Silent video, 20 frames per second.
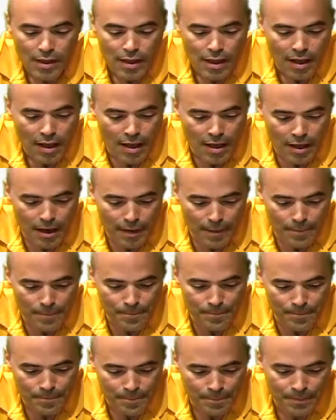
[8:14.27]

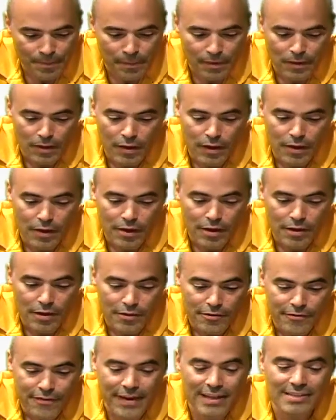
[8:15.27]

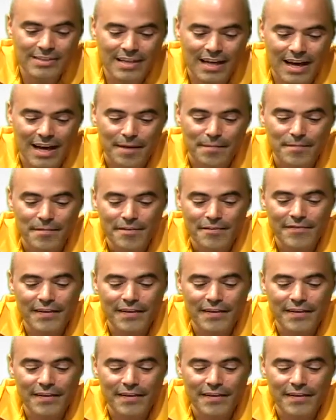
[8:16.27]
FaceTime.